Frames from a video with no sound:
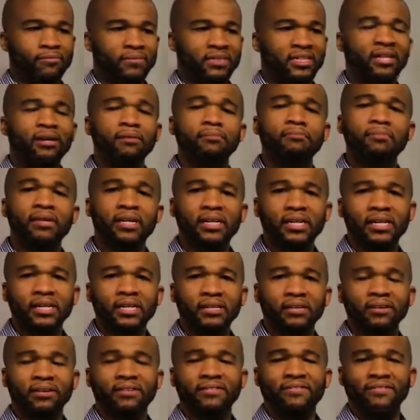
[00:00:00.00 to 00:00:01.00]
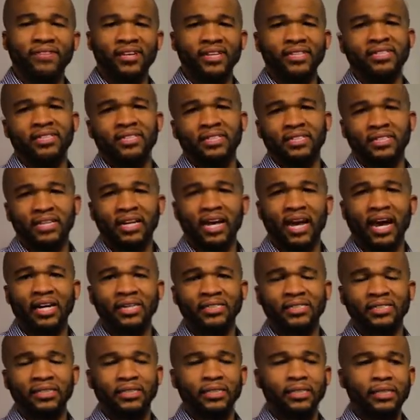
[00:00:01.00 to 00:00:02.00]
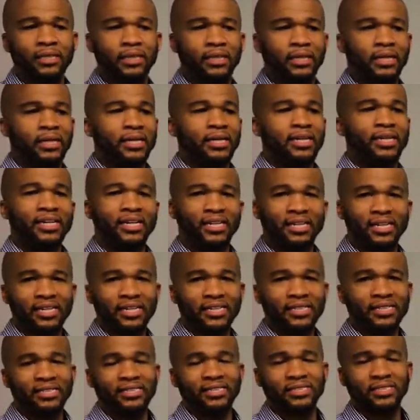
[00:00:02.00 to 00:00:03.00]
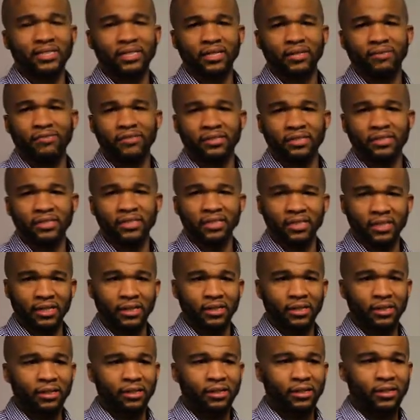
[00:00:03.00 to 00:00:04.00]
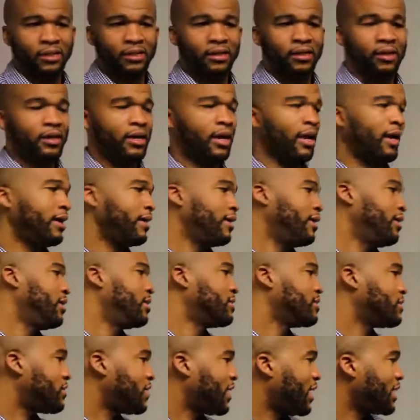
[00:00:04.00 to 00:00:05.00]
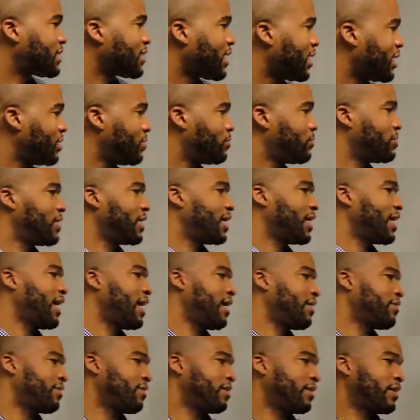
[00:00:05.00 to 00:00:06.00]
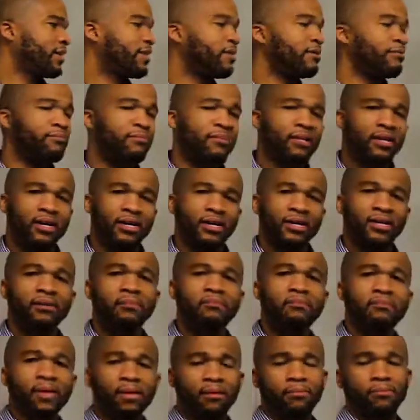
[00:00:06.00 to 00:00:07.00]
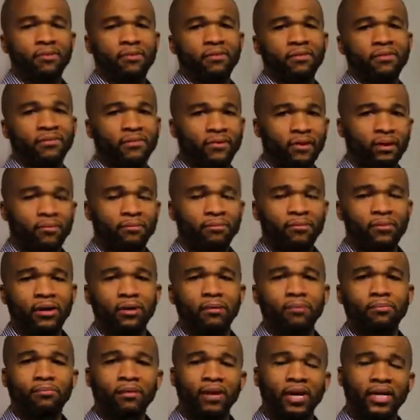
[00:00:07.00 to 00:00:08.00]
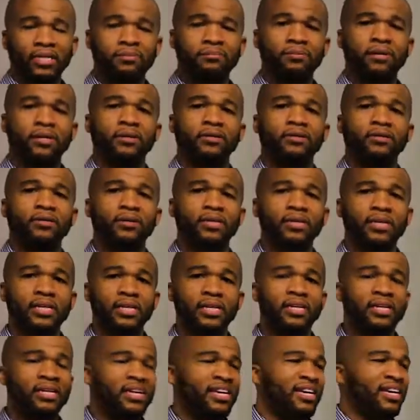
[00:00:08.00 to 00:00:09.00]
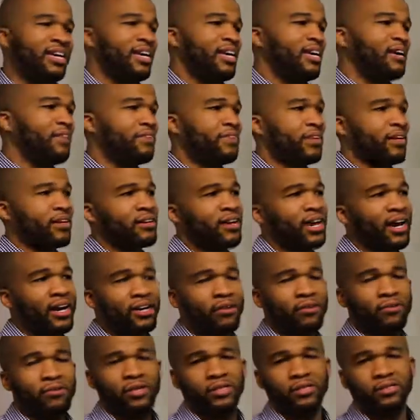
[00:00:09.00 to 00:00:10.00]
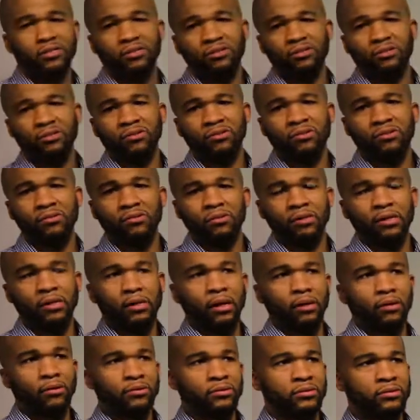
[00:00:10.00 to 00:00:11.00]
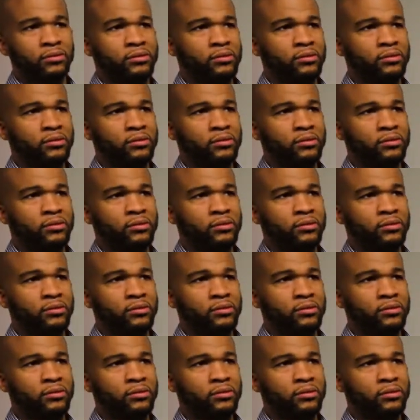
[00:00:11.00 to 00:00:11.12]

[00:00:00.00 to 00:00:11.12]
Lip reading: committed or invested in actually getting this service done. Okay, so that's how you really gather a commitment from a prospect or a lead. If they're not going to,